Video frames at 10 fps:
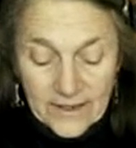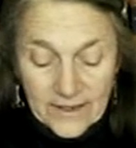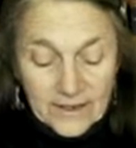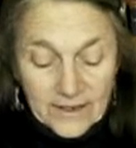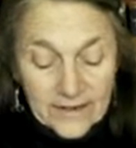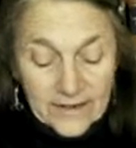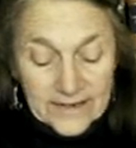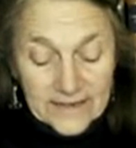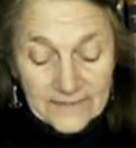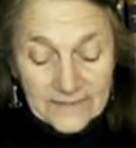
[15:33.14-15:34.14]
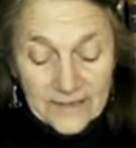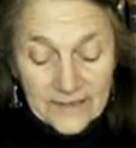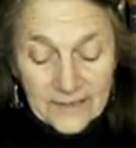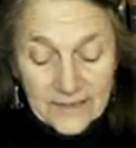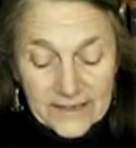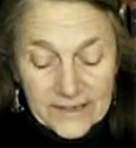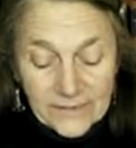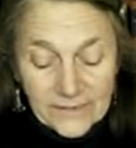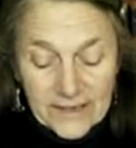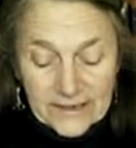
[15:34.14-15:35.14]
Collectively, we need to
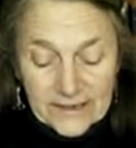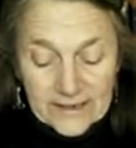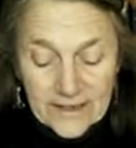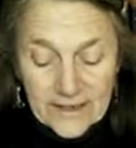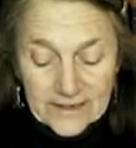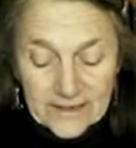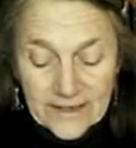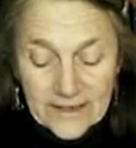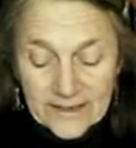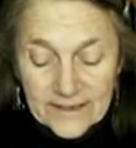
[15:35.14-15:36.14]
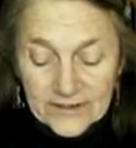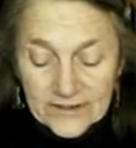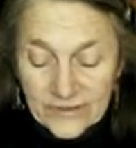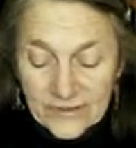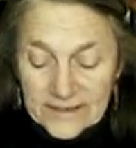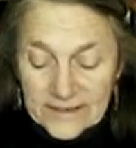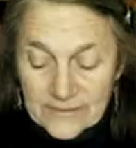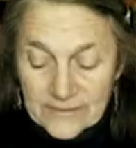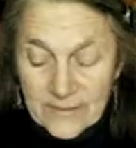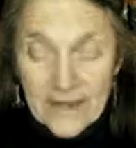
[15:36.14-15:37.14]
recognize that the choices
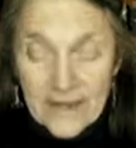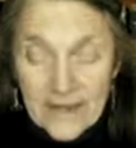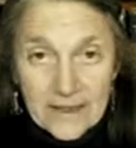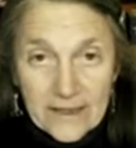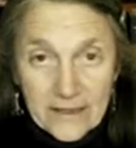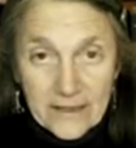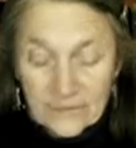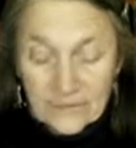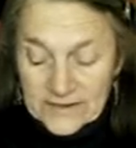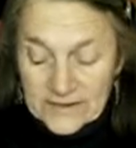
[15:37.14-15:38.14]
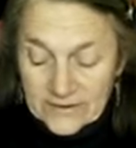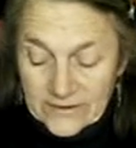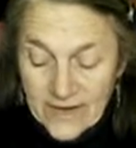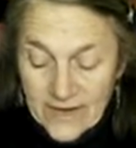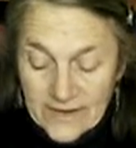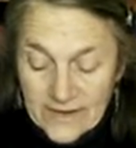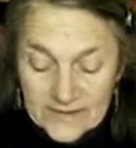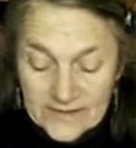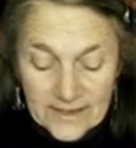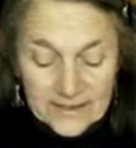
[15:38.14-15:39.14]
we make in our personal lives
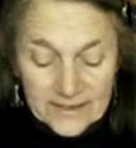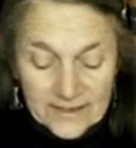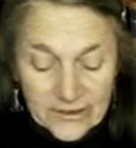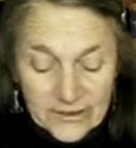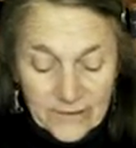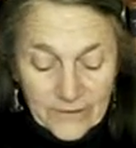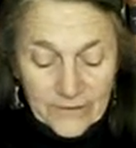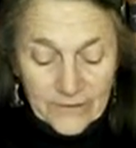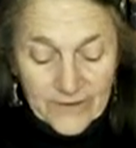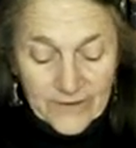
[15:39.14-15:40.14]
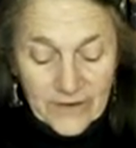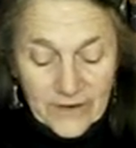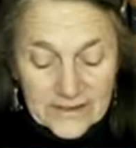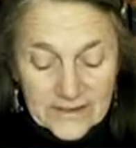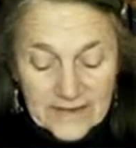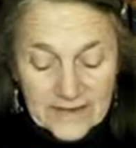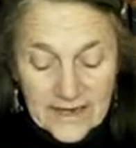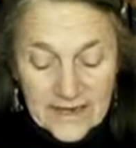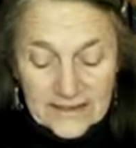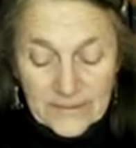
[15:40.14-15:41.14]
determine whether our
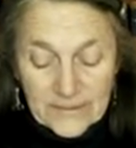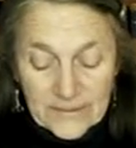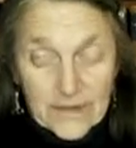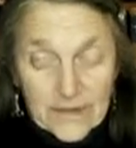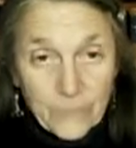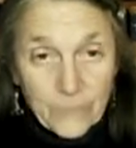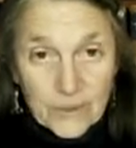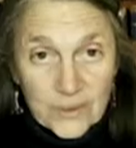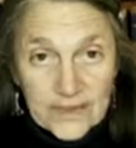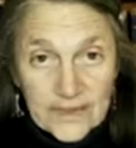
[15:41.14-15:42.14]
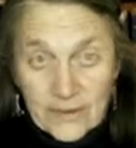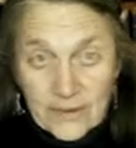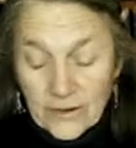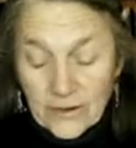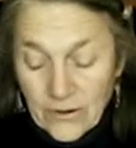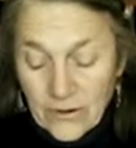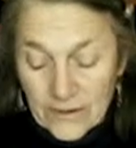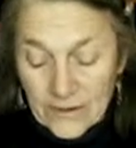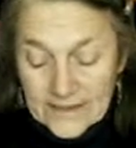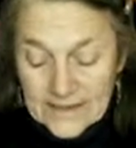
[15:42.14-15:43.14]
societies become more stable or
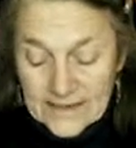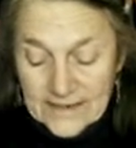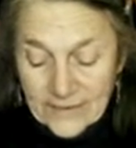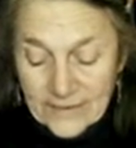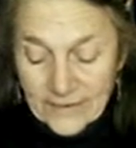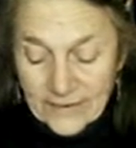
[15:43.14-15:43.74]
less stable.